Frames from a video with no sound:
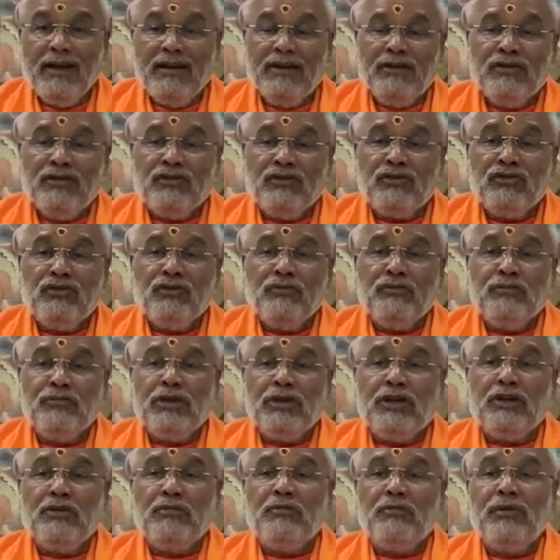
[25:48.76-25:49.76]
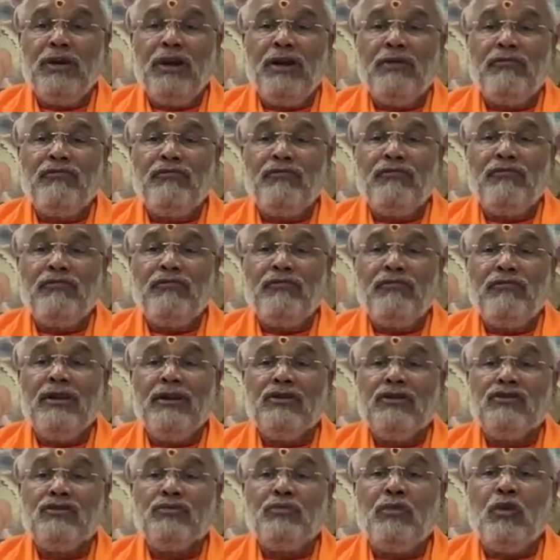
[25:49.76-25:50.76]
And it should become
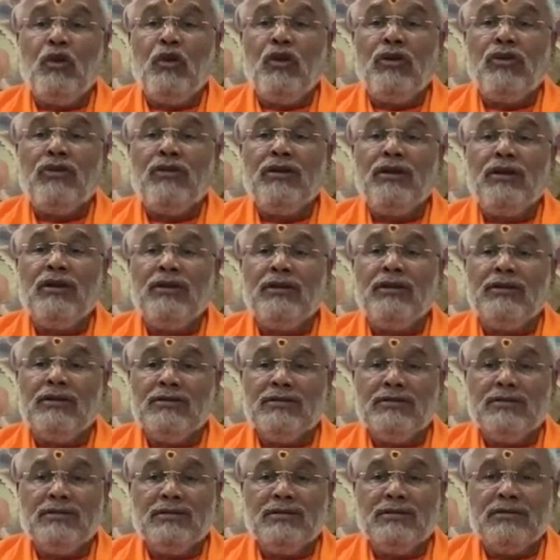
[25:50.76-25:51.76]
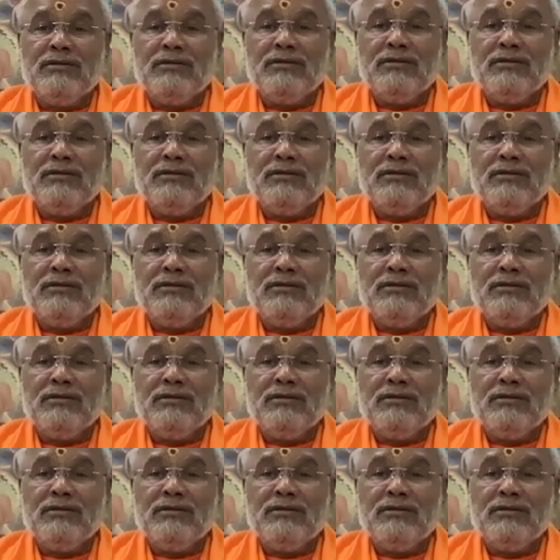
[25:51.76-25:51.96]
effortless, spontaneous.